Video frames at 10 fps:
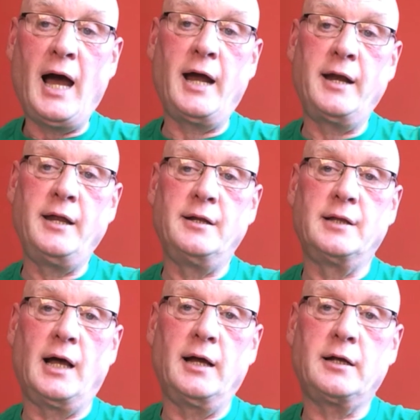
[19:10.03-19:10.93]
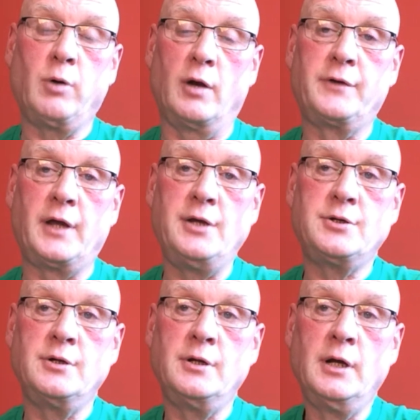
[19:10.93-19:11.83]
I needed that
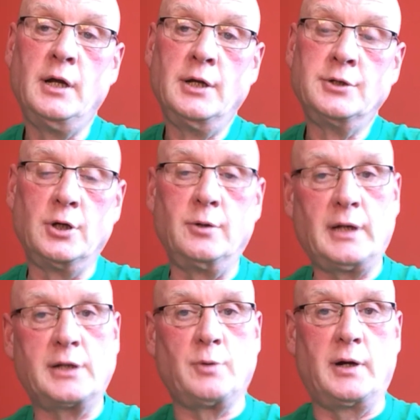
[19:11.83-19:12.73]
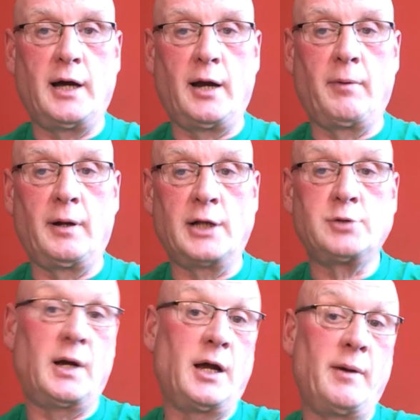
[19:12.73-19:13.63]
qualification, so that's why
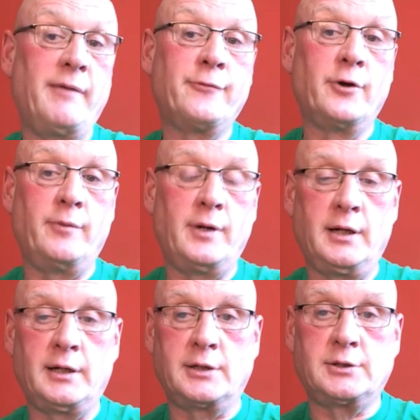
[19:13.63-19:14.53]
I went for it. Really,